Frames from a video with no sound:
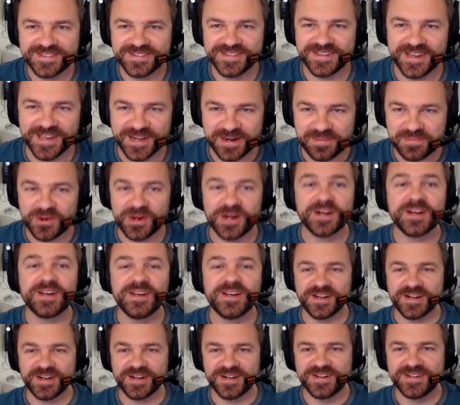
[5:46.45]
and I'm right
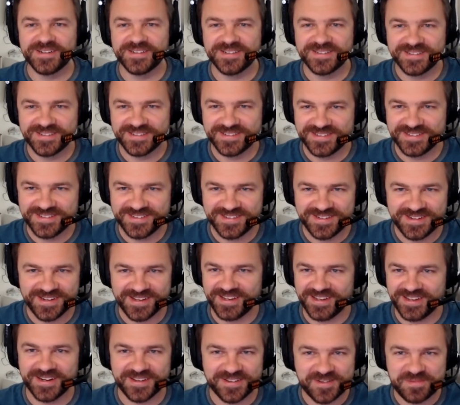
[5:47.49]
here,
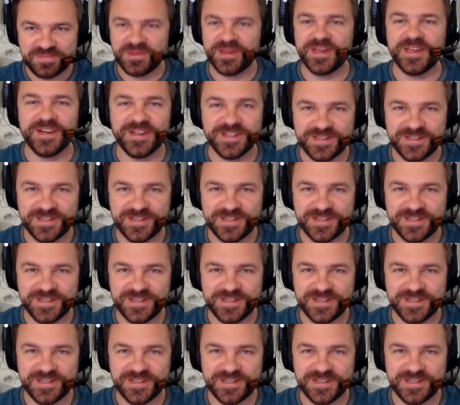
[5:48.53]
and explain it to